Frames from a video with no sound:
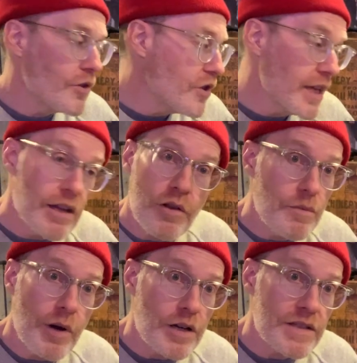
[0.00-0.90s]
And you can get all
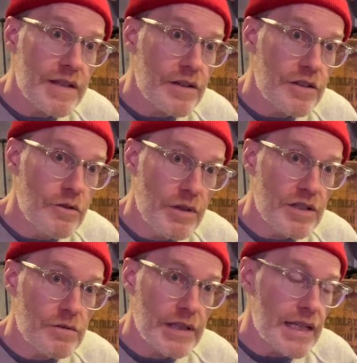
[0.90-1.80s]
the parts there too, which
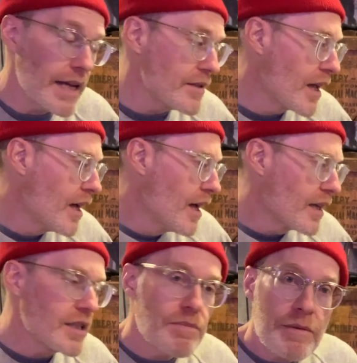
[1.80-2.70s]
is really nice
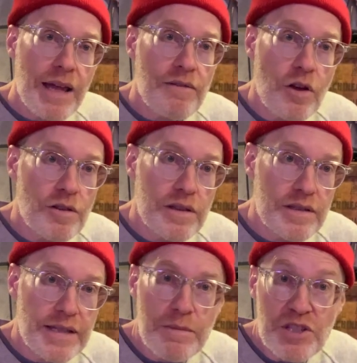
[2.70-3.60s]
because they probably have all
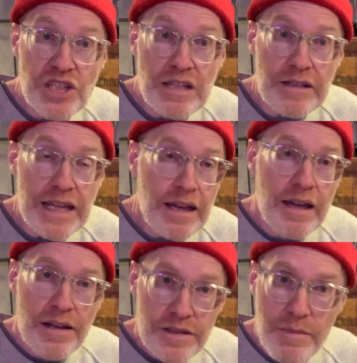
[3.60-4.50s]
the same machinery
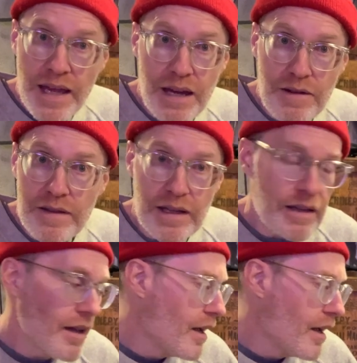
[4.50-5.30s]
to make everything.